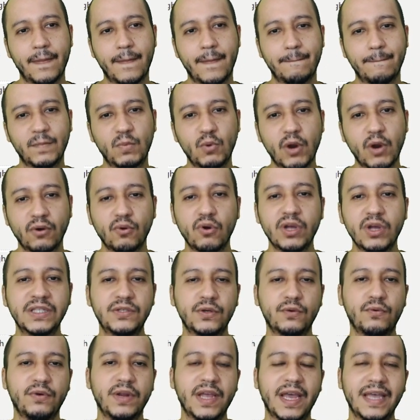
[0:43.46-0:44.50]
we are going to
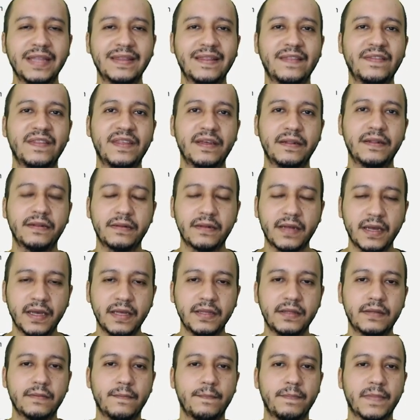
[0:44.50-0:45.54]
create the
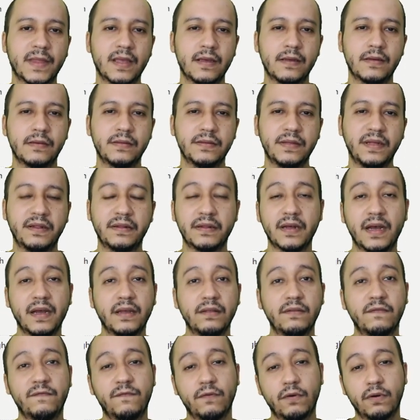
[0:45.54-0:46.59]
same uh,
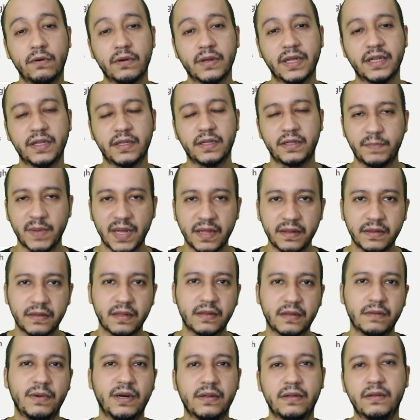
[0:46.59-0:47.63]
design for expenses
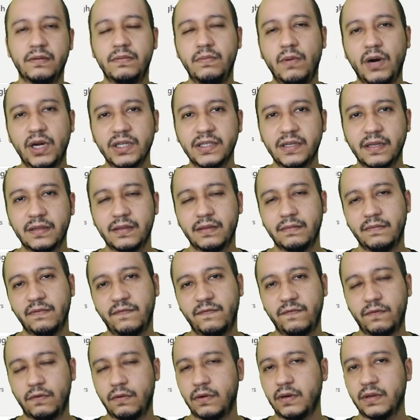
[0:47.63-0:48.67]
versus budget
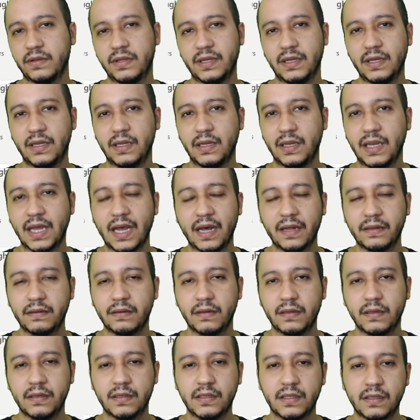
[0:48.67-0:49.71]
for the last
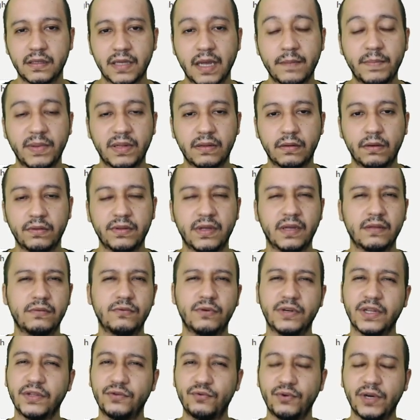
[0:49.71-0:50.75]
uh, episode, the
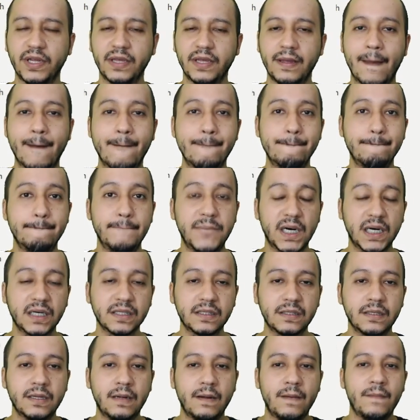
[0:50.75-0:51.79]
23,
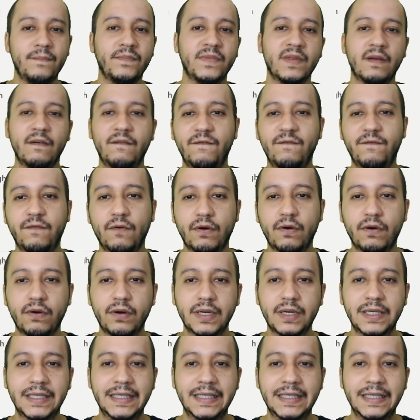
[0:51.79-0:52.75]
but for